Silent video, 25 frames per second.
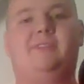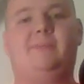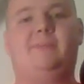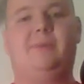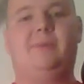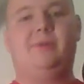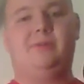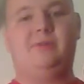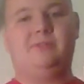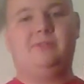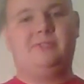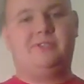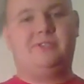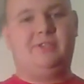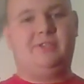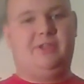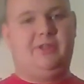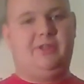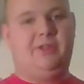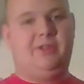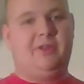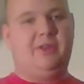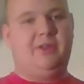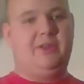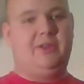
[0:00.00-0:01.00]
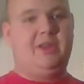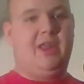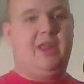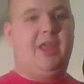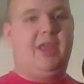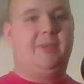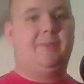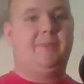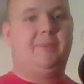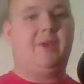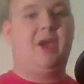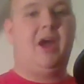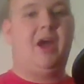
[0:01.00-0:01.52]
person
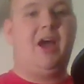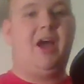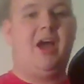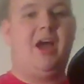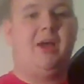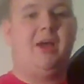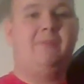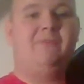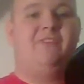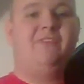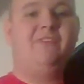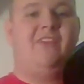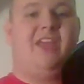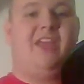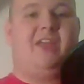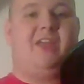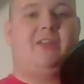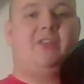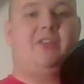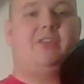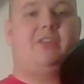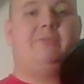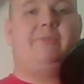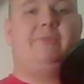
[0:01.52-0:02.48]
named Cobb Vanth,